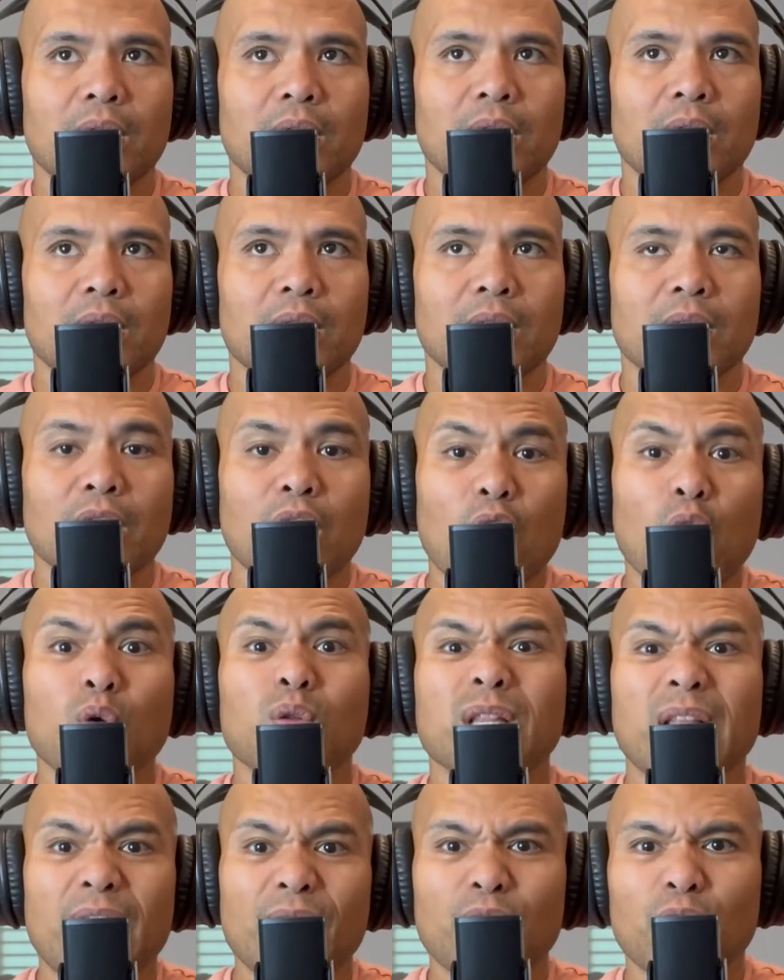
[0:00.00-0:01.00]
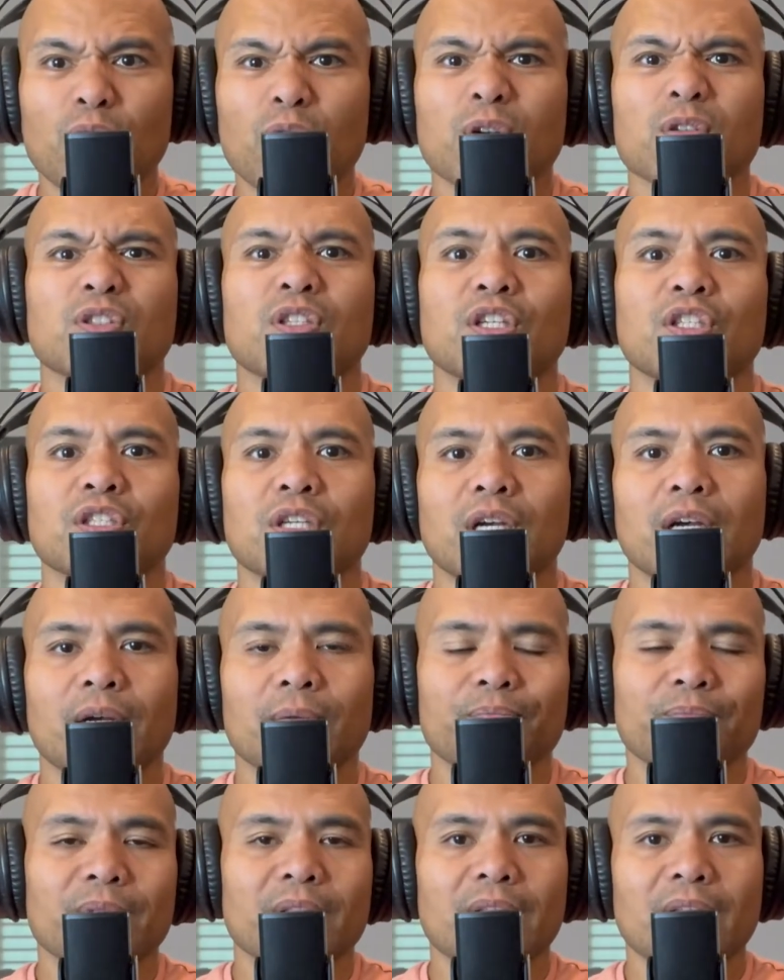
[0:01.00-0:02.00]
low level or such
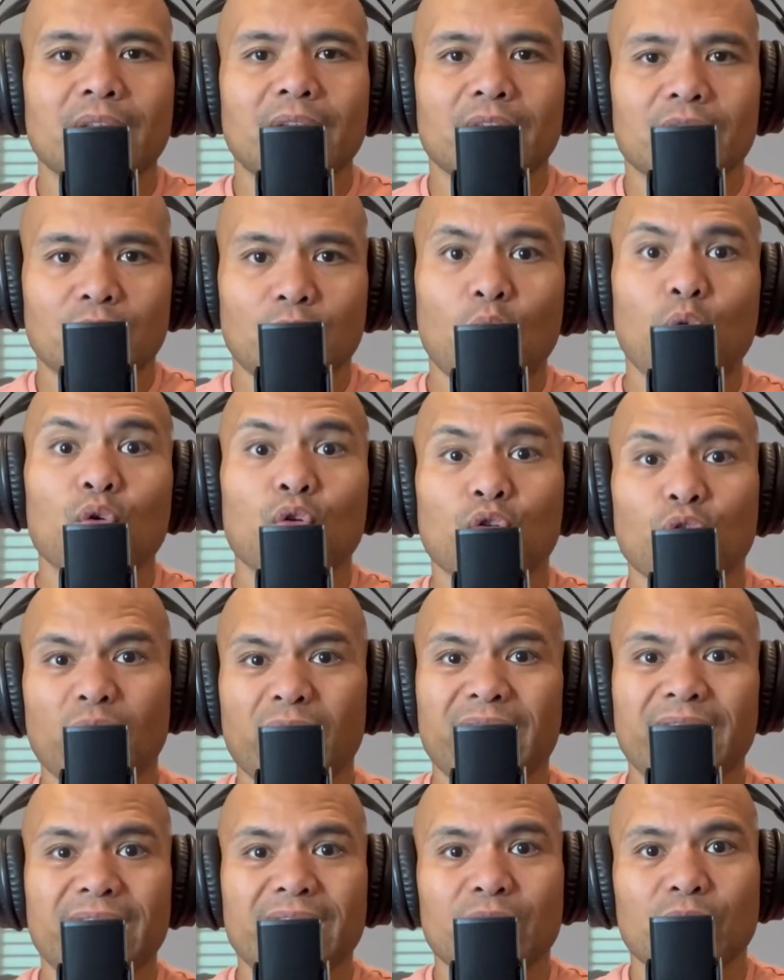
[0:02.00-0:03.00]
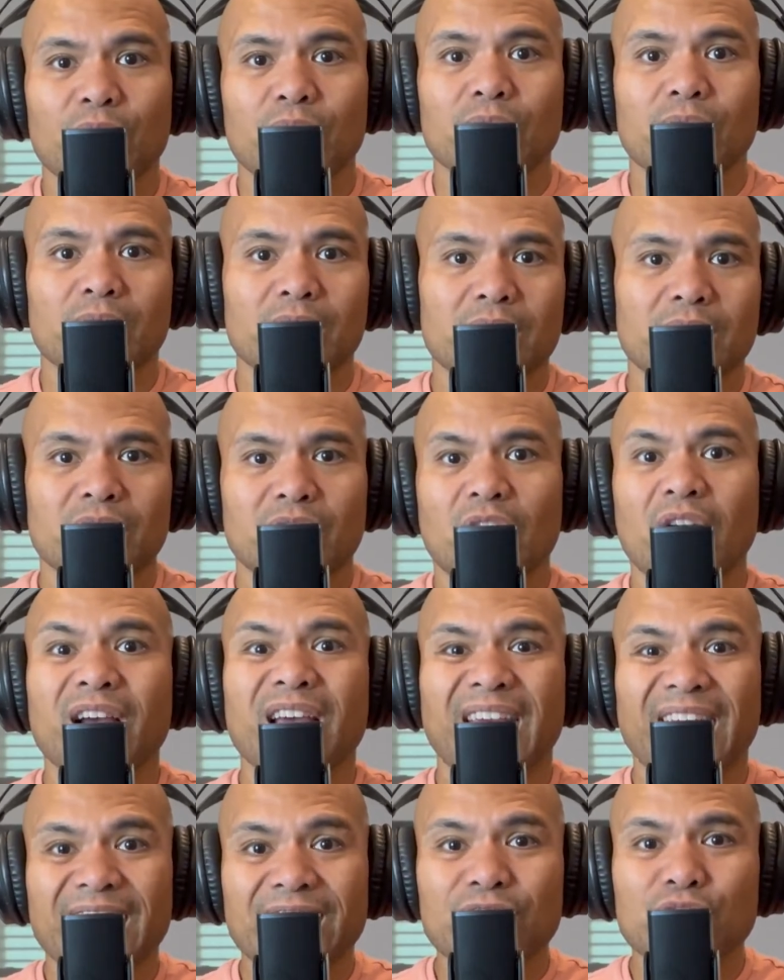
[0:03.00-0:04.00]
a low grade or young
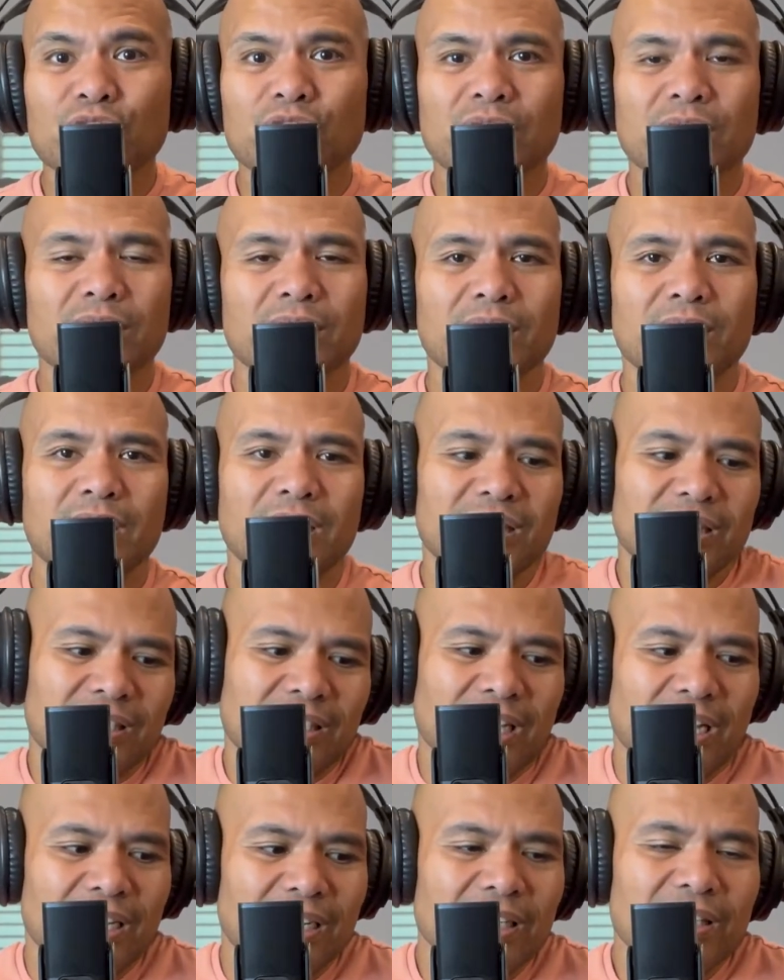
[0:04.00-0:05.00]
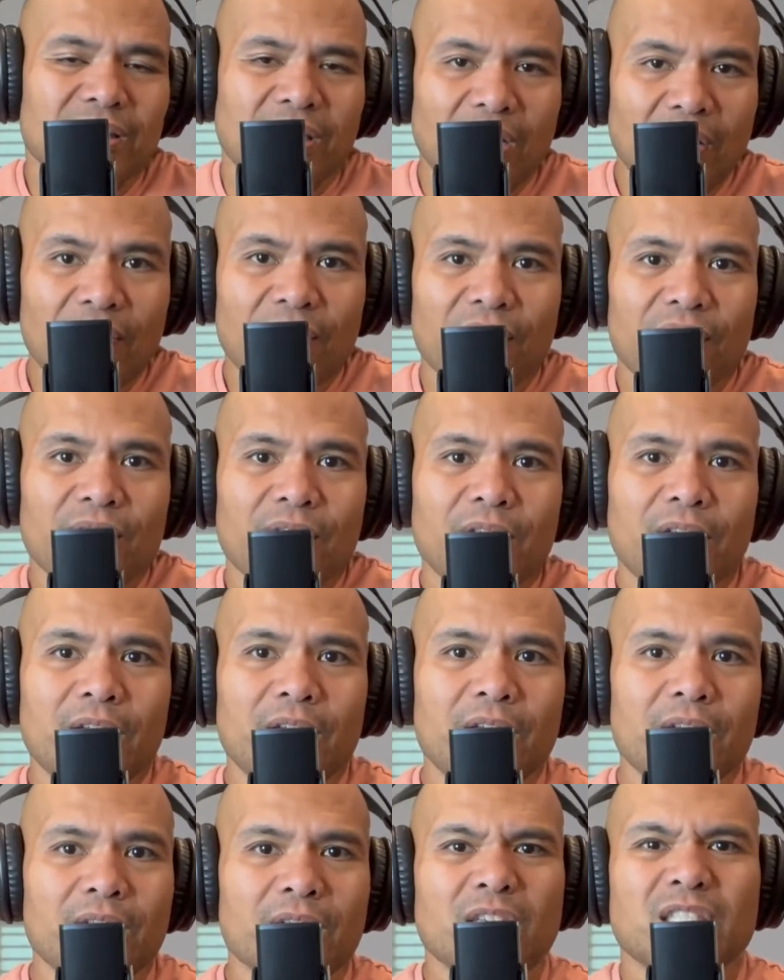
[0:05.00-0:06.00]
age is kind of tough
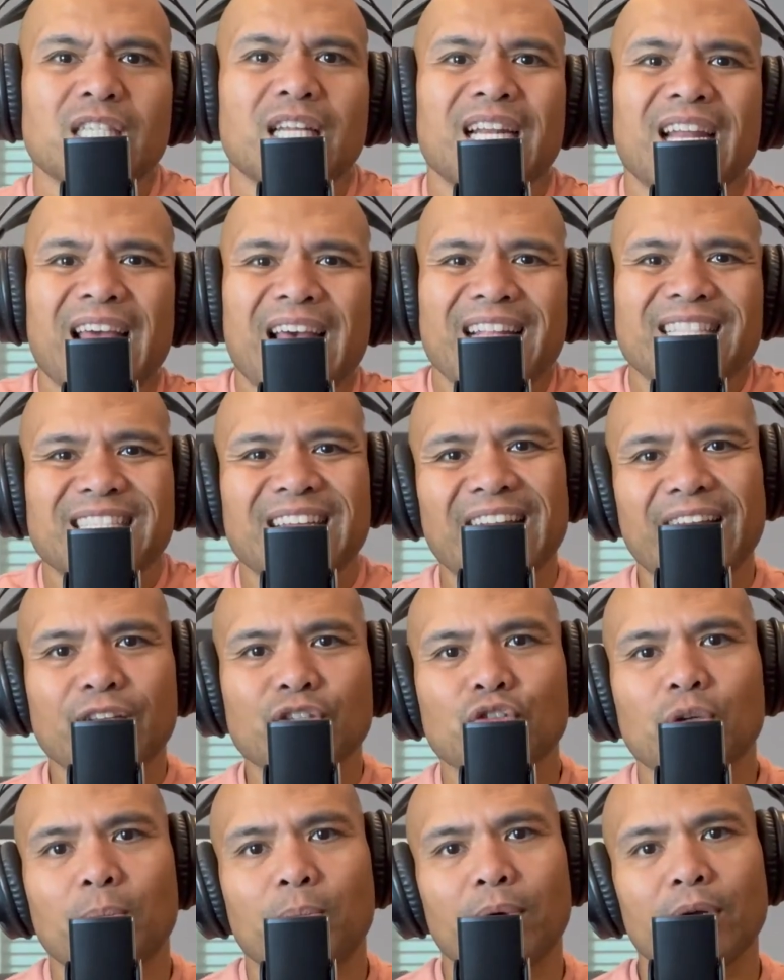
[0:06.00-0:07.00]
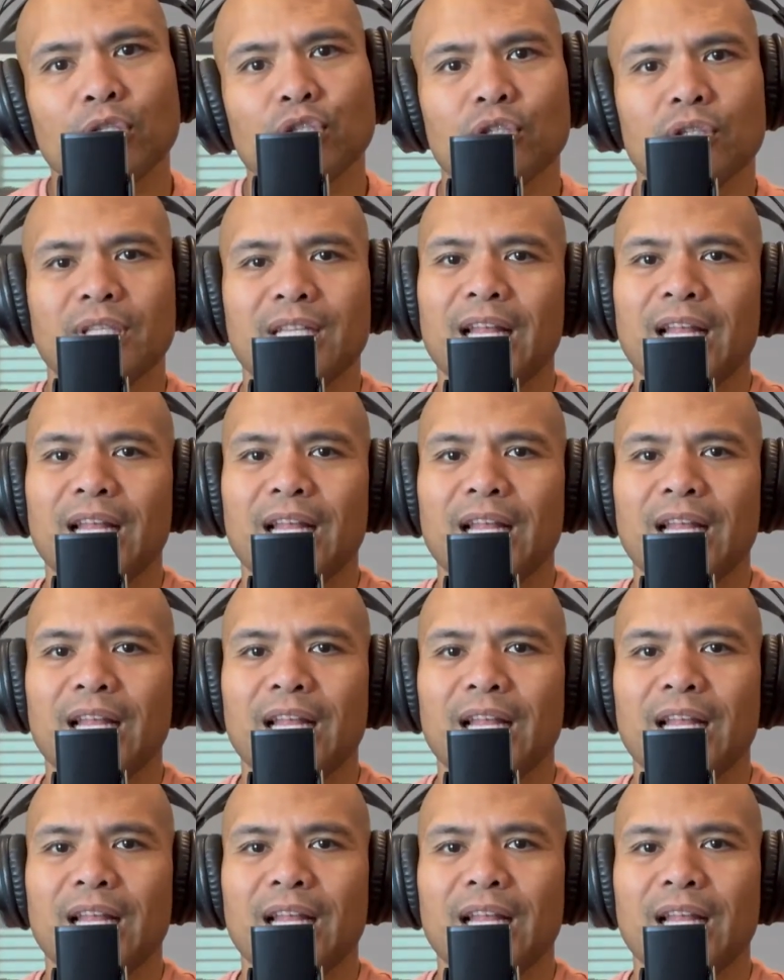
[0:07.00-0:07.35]
because then adds that extra pressure.